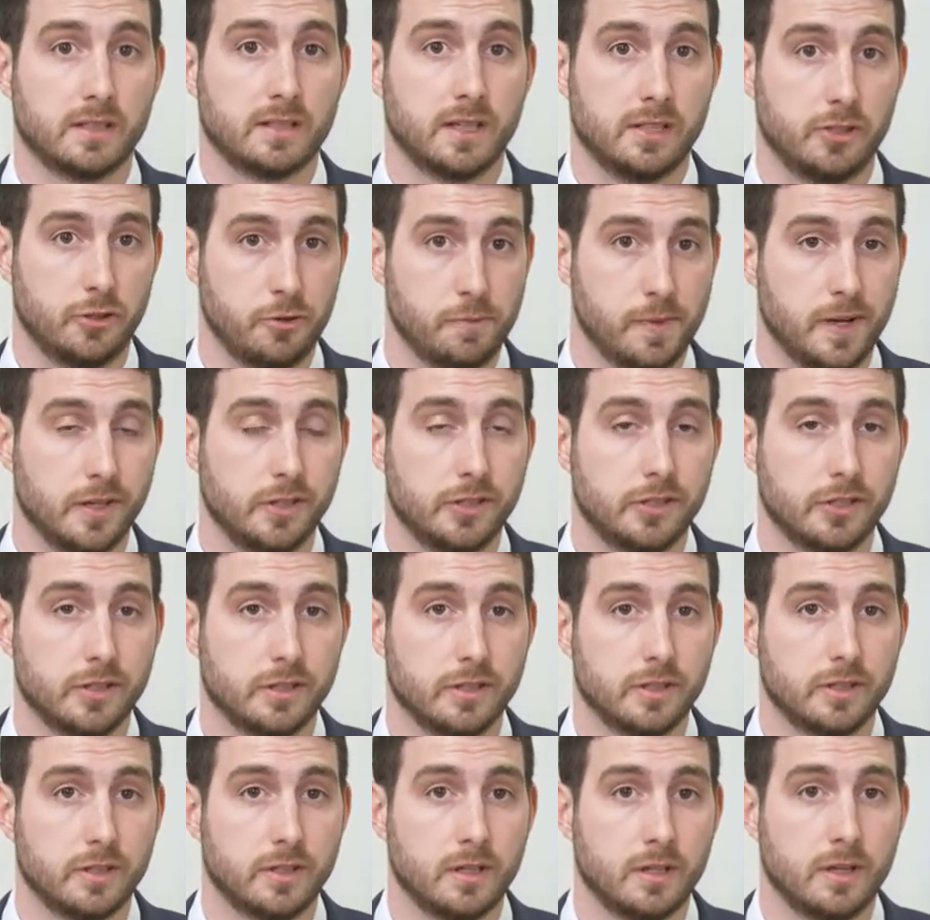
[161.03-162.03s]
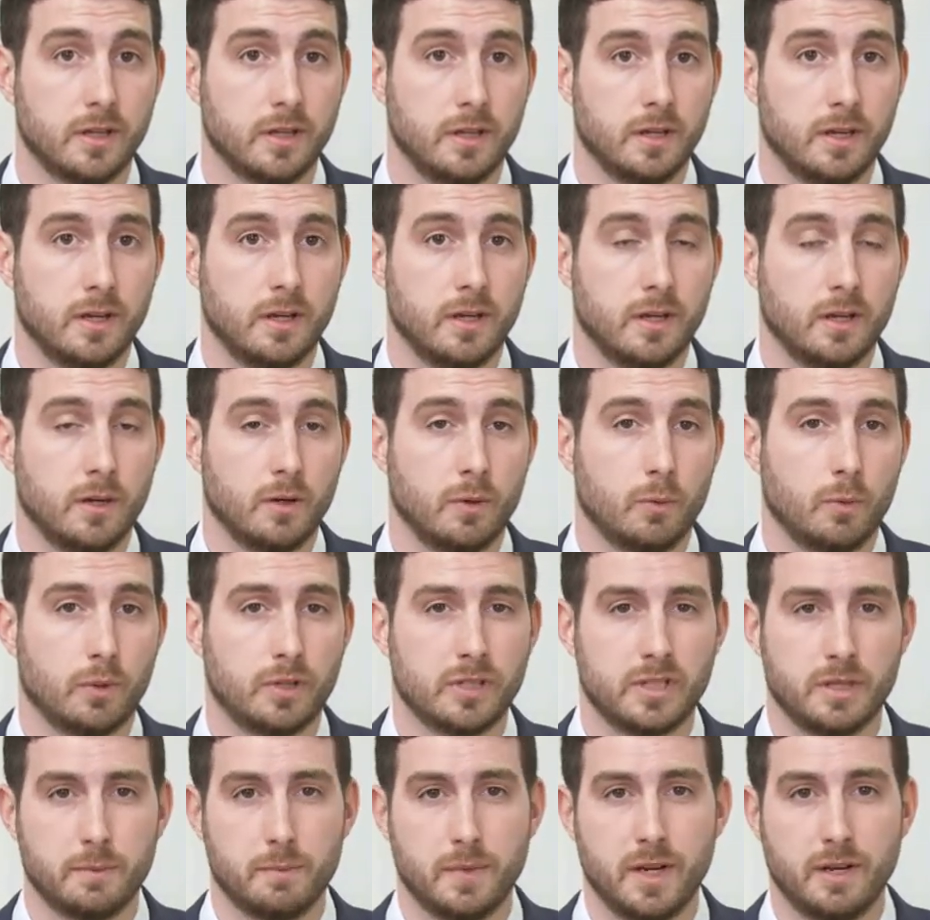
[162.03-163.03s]
as you mentioned? What
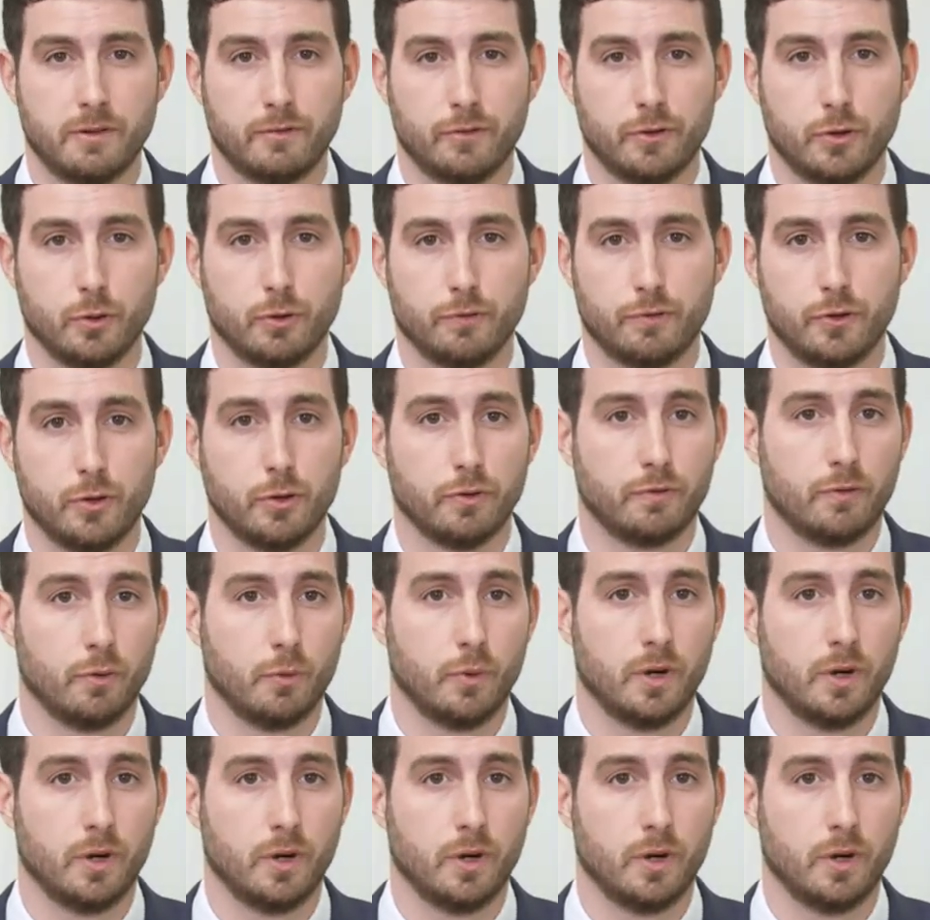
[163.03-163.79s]
does it mean for your view of the